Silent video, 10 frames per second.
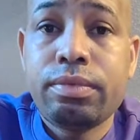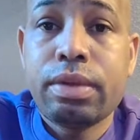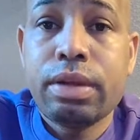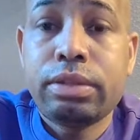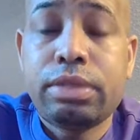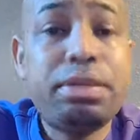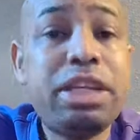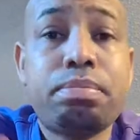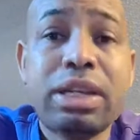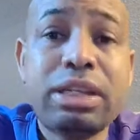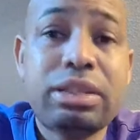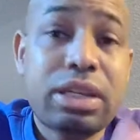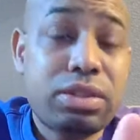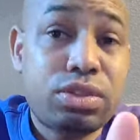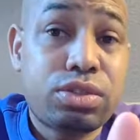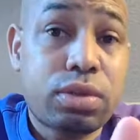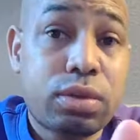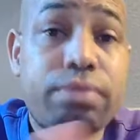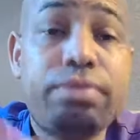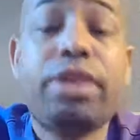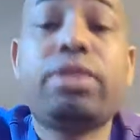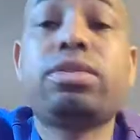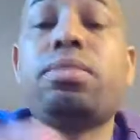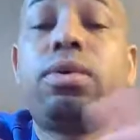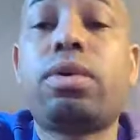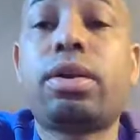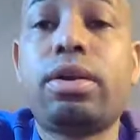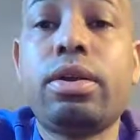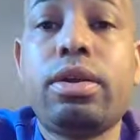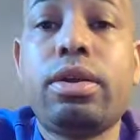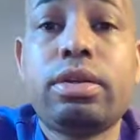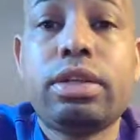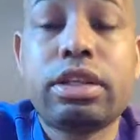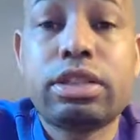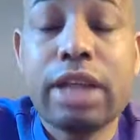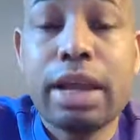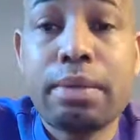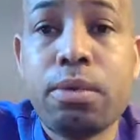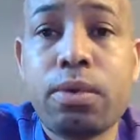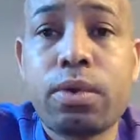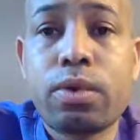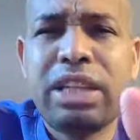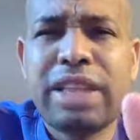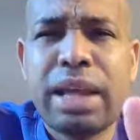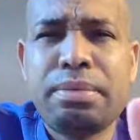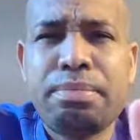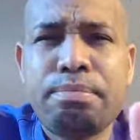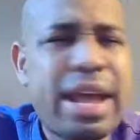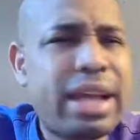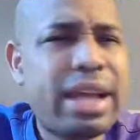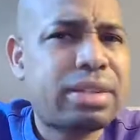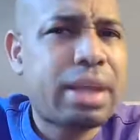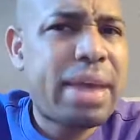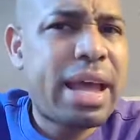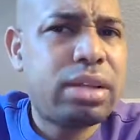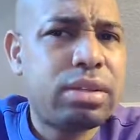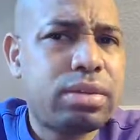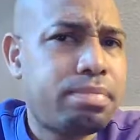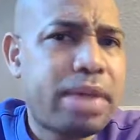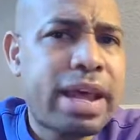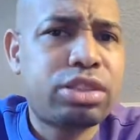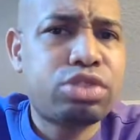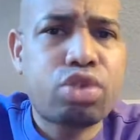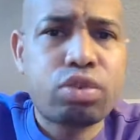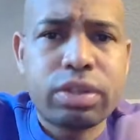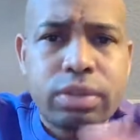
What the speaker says: To me, the PlayStation controller feels more. It looks like more is that mass controller.